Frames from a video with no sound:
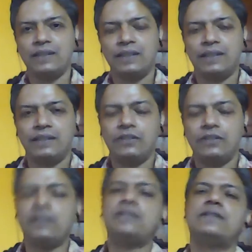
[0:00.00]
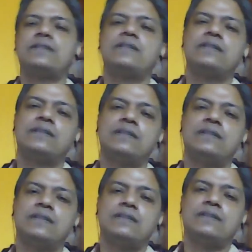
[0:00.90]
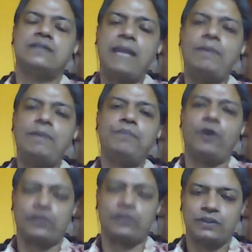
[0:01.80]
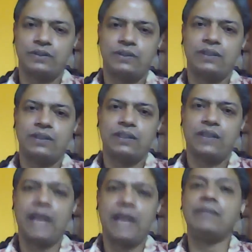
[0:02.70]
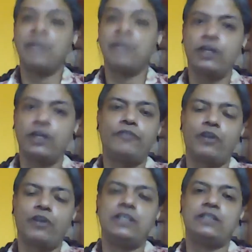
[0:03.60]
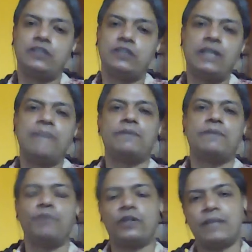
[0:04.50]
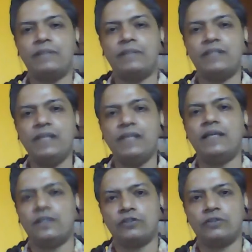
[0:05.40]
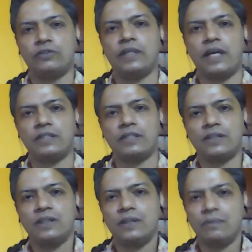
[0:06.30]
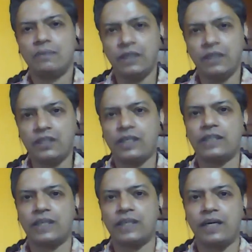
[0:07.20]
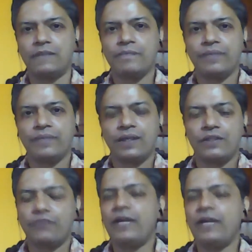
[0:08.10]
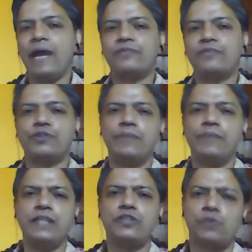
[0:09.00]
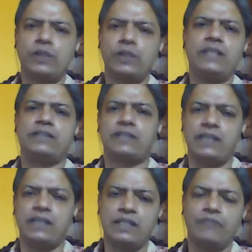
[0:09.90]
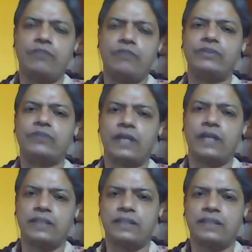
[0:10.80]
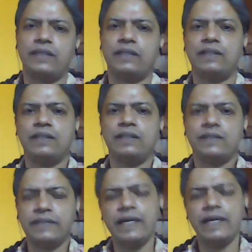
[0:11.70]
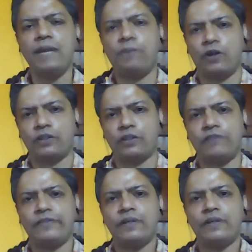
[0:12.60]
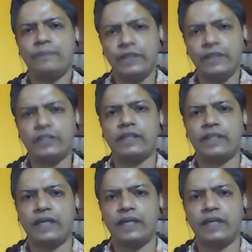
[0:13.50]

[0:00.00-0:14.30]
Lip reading: So this type of plot and the mixture of all these three types of plot can be seen in Sudraka's Mrichchhakatika. So we have so many stories interwoven together in a single plot of Mrichchhakatika